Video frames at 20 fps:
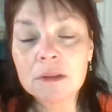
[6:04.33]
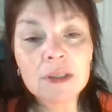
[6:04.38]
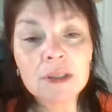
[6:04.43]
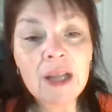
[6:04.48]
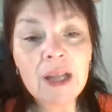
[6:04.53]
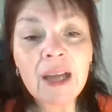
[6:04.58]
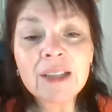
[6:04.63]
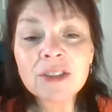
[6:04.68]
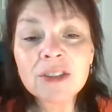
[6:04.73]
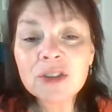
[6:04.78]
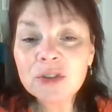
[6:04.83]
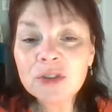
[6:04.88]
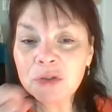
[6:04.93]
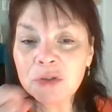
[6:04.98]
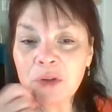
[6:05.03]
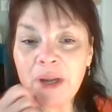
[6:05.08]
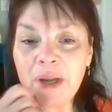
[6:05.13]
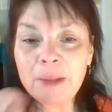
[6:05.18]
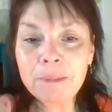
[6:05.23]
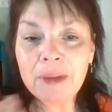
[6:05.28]
Not
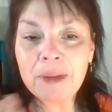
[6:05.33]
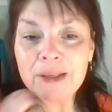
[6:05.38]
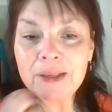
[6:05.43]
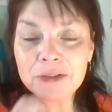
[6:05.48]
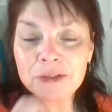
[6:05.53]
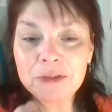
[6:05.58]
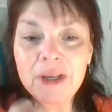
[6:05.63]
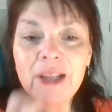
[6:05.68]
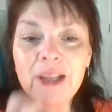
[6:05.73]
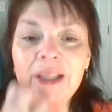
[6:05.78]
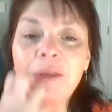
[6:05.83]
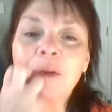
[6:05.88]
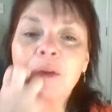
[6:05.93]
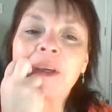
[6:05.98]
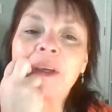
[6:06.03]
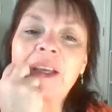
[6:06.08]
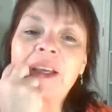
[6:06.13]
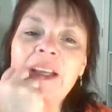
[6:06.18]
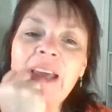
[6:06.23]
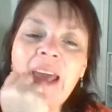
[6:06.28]
strand by strand, they were
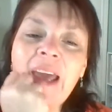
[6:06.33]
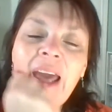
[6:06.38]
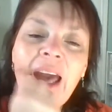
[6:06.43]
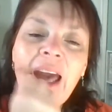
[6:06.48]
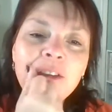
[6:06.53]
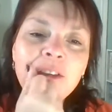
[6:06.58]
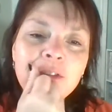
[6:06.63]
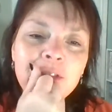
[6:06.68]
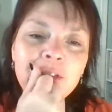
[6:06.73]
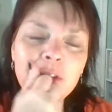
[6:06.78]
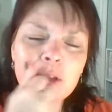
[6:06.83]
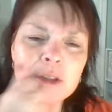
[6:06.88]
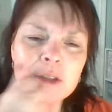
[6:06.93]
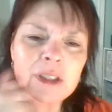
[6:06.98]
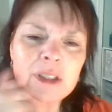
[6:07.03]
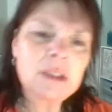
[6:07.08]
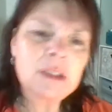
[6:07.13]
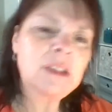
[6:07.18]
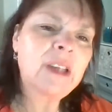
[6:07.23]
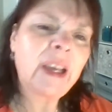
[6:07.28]
getting handfuls
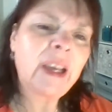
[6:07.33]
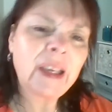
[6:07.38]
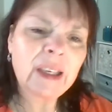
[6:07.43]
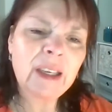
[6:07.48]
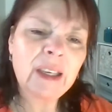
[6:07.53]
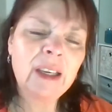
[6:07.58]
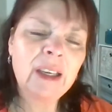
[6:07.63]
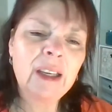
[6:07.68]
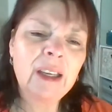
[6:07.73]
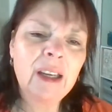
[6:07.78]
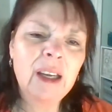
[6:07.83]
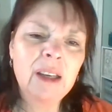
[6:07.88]
and yanking it